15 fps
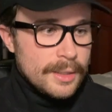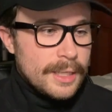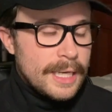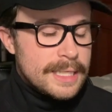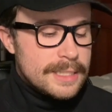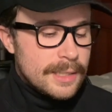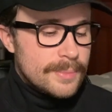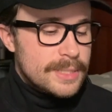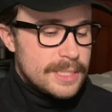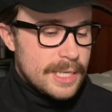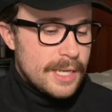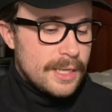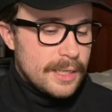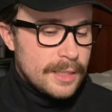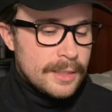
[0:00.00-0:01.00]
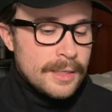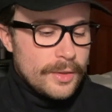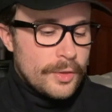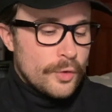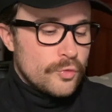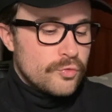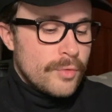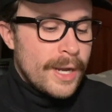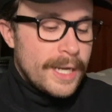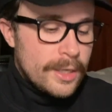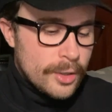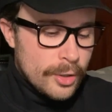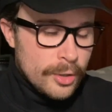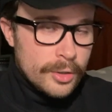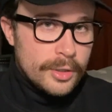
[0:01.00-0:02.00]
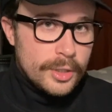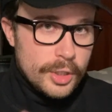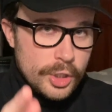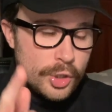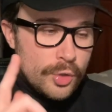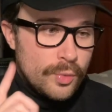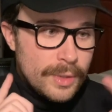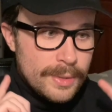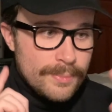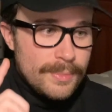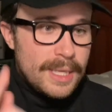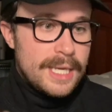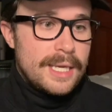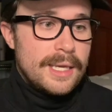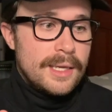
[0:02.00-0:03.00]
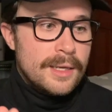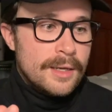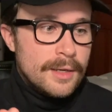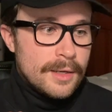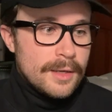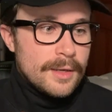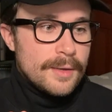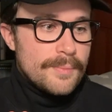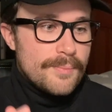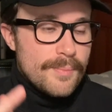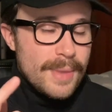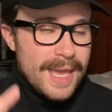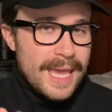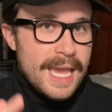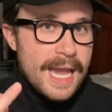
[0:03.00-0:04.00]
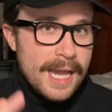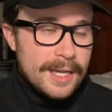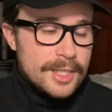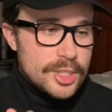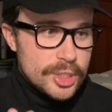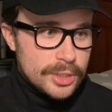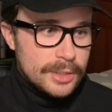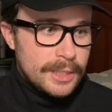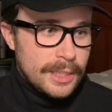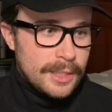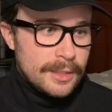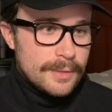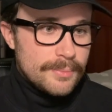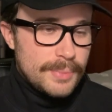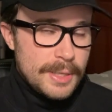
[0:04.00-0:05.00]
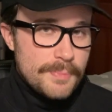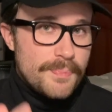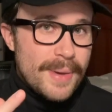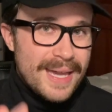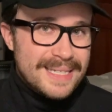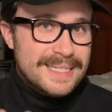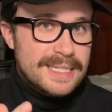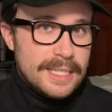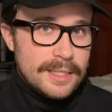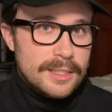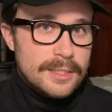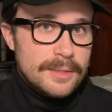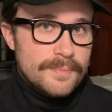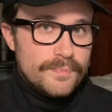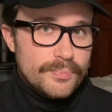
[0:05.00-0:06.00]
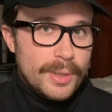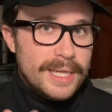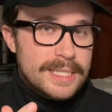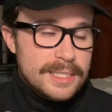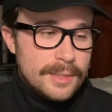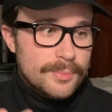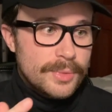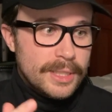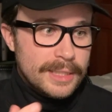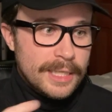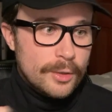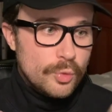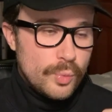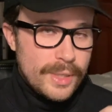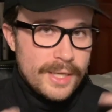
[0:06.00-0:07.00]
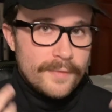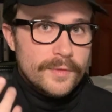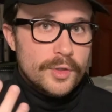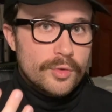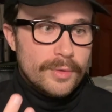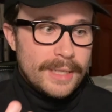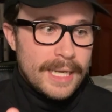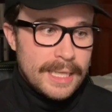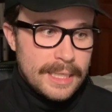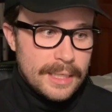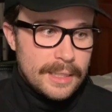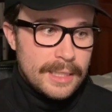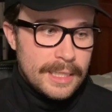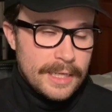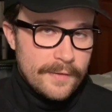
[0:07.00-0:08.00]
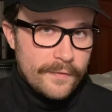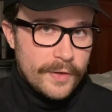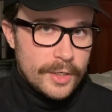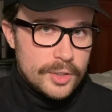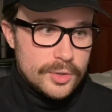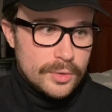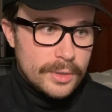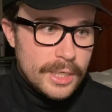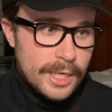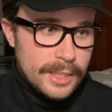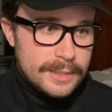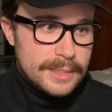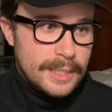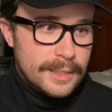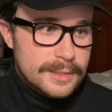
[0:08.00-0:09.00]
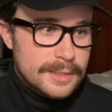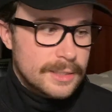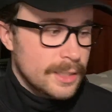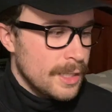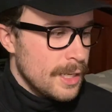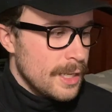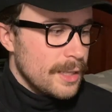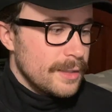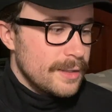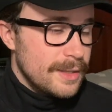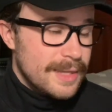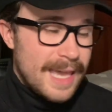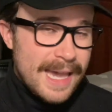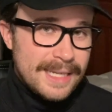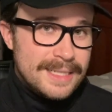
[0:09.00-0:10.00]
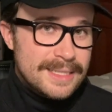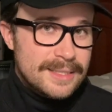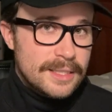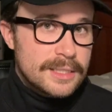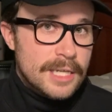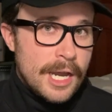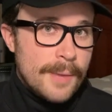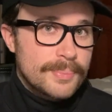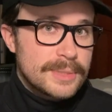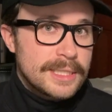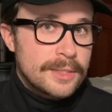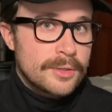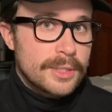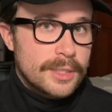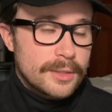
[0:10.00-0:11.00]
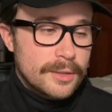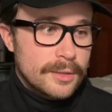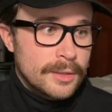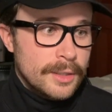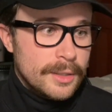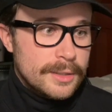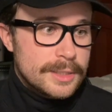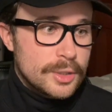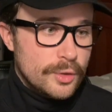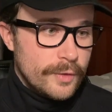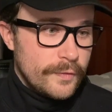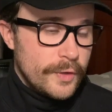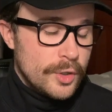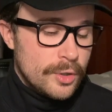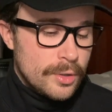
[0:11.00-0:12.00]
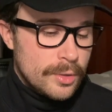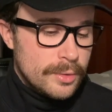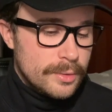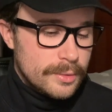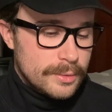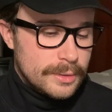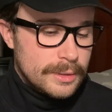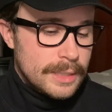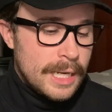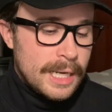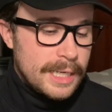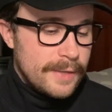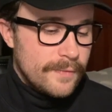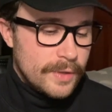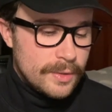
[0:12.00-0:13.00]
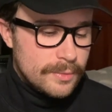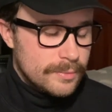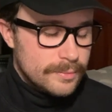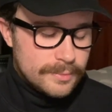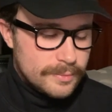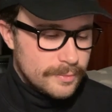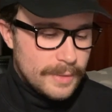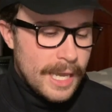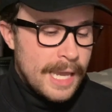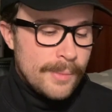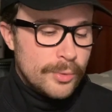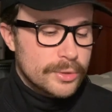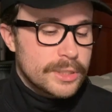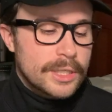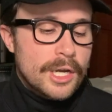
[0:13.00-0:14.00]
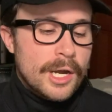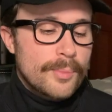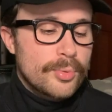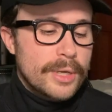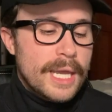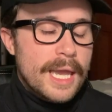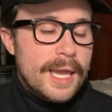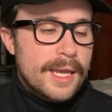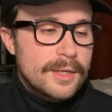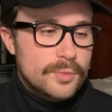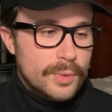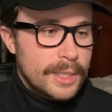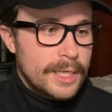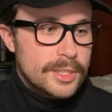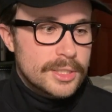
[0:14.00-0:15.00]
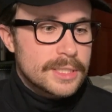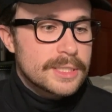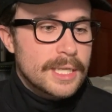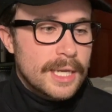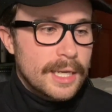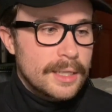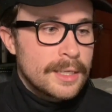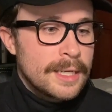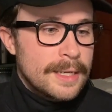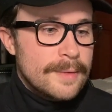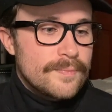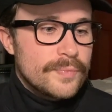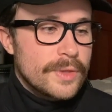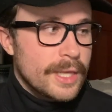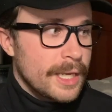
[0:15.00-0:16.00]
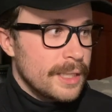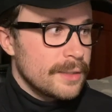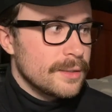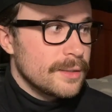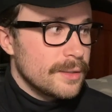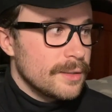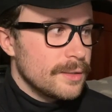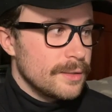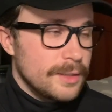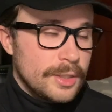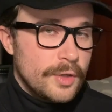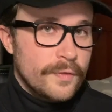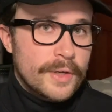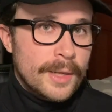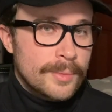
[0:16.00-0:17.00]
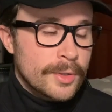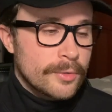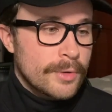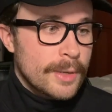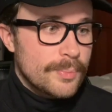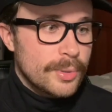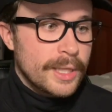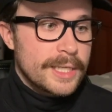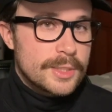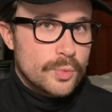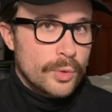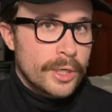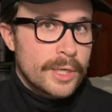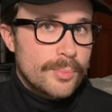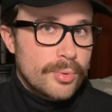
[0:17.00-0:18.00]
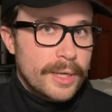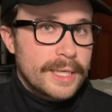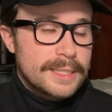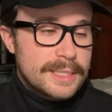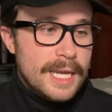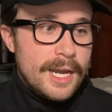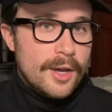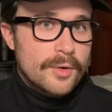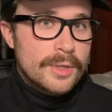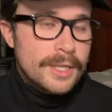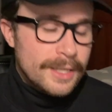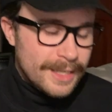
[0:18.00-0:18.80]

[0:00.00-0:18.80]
is I'm saying the writer, you and me, may actually be bested by something that we have created in a fictional context. That is the top tier here. So if you're not even able to comprehend what I just said, then you've come to the right place. We're going to break it down